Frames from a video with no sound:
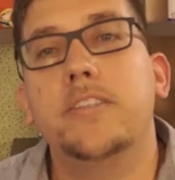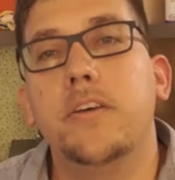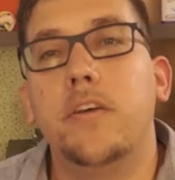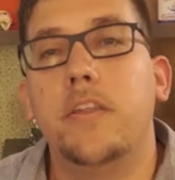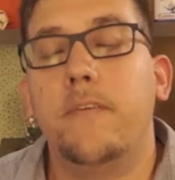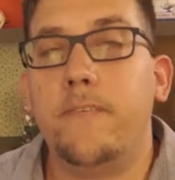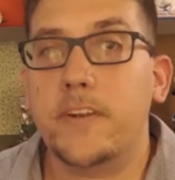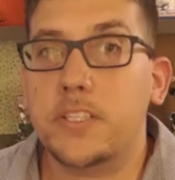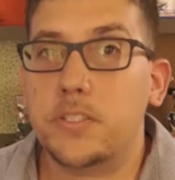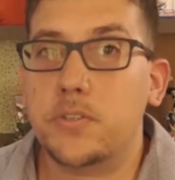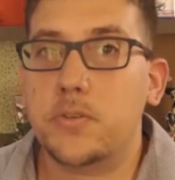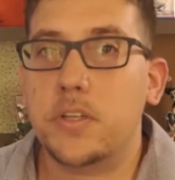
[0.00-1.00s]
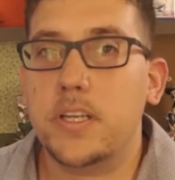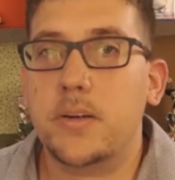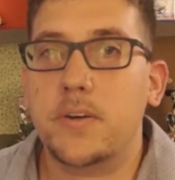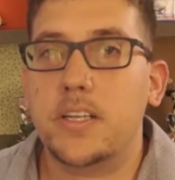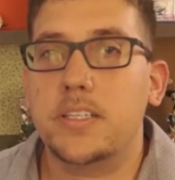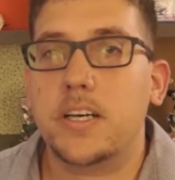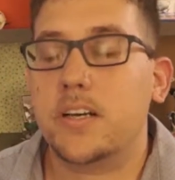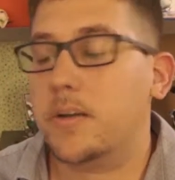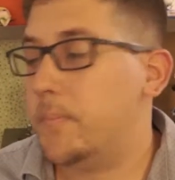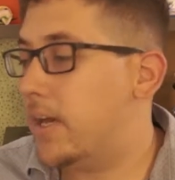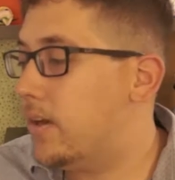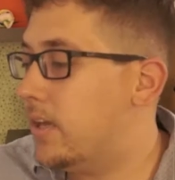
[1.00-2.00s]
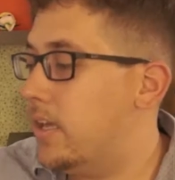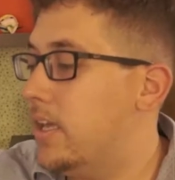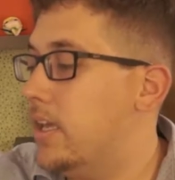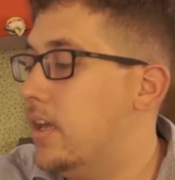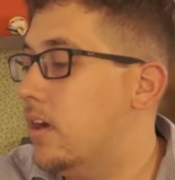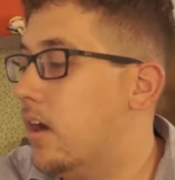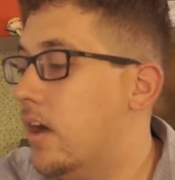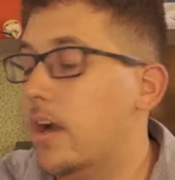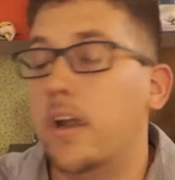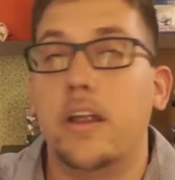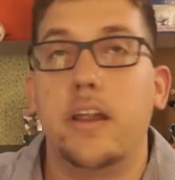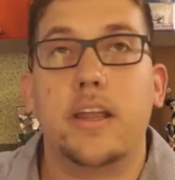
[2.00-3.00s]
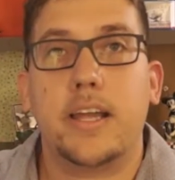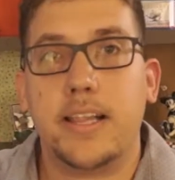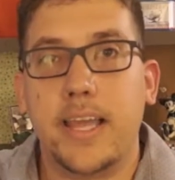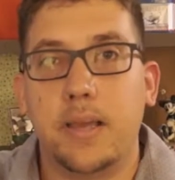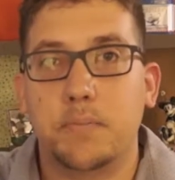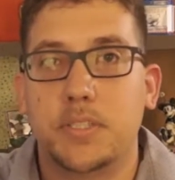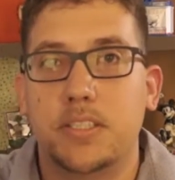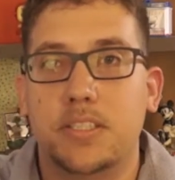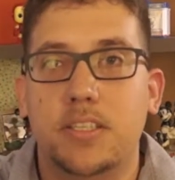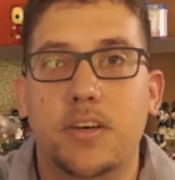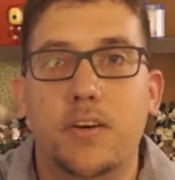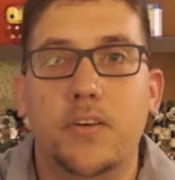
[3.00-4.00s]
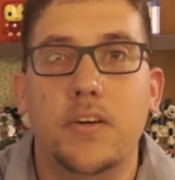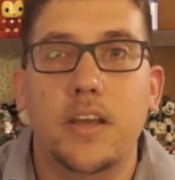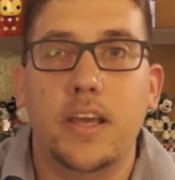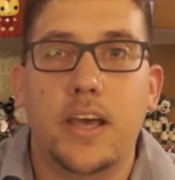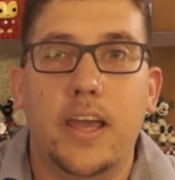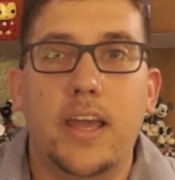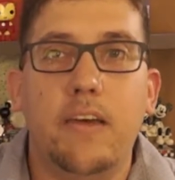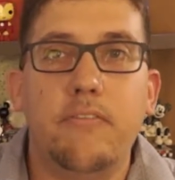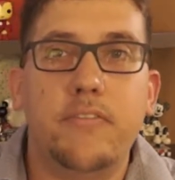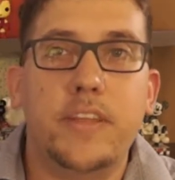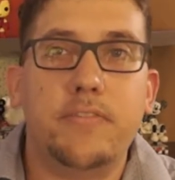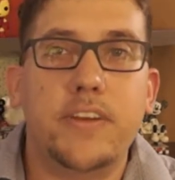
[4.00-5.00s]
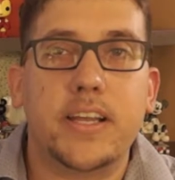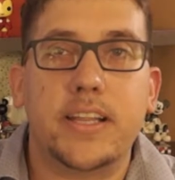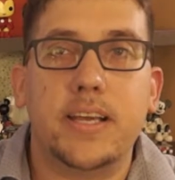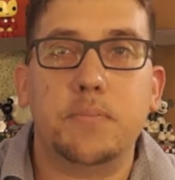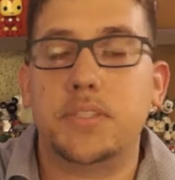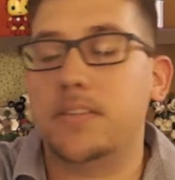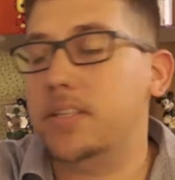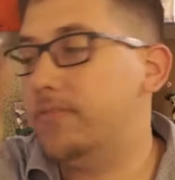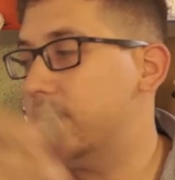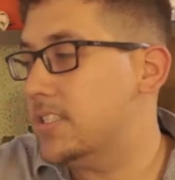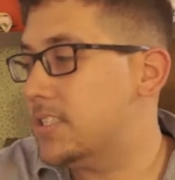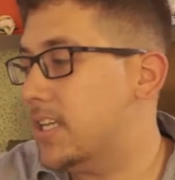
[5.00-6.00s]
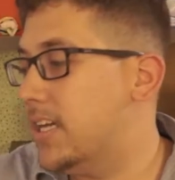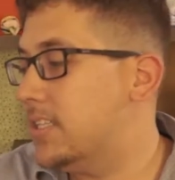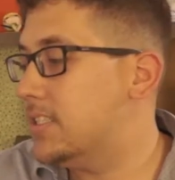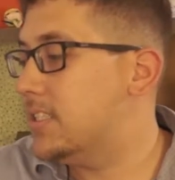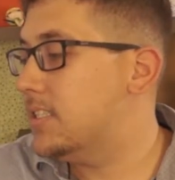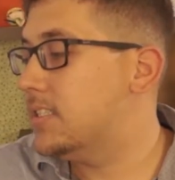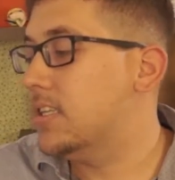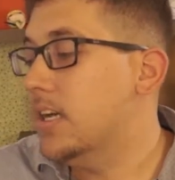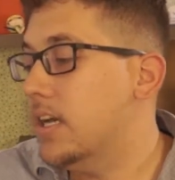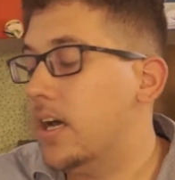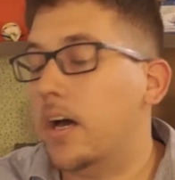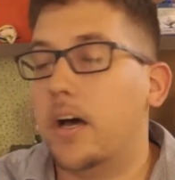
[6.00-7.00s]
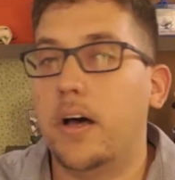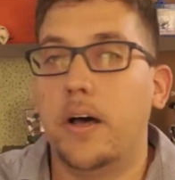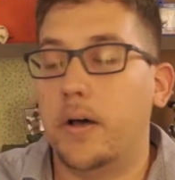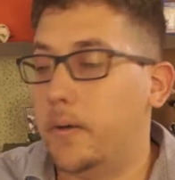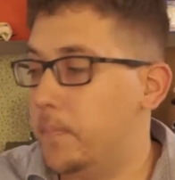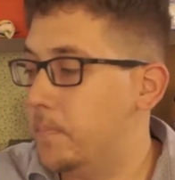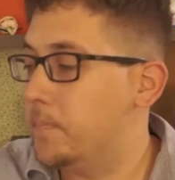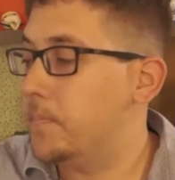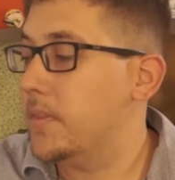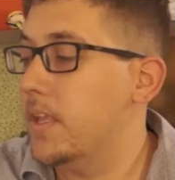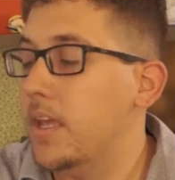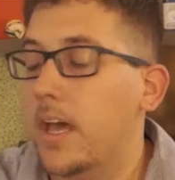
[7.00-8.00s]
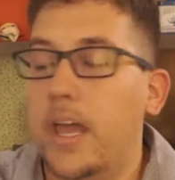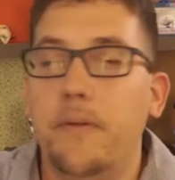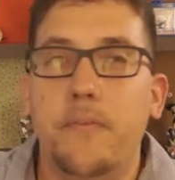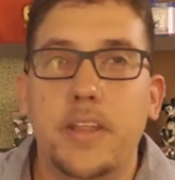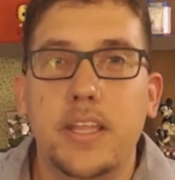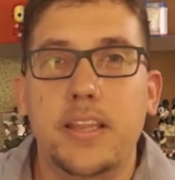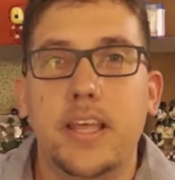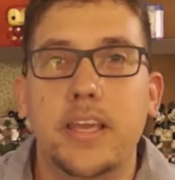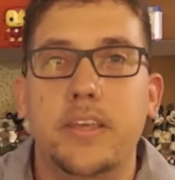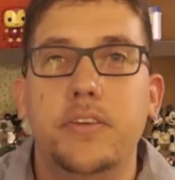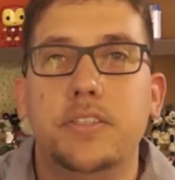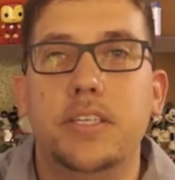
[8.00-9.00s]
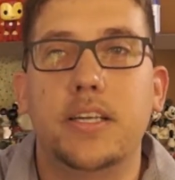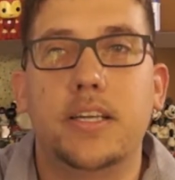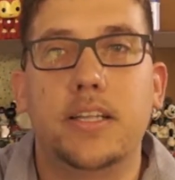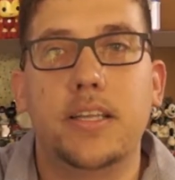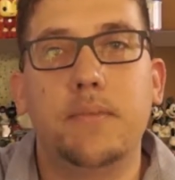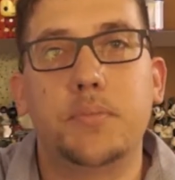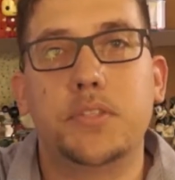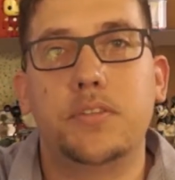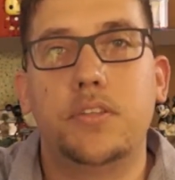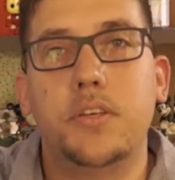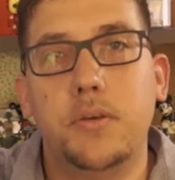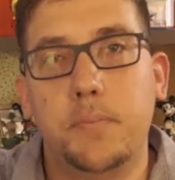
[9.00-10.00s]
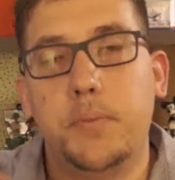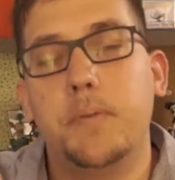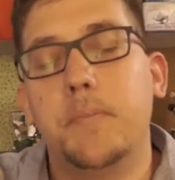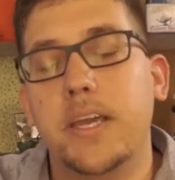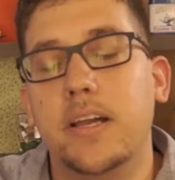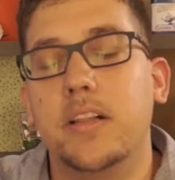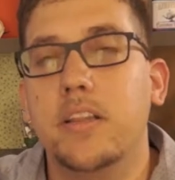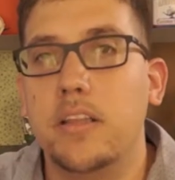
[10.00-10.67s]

so the first tool that I want to talk about are clamps. So I have different clamps of different sizes. Um, I really like using clips to put my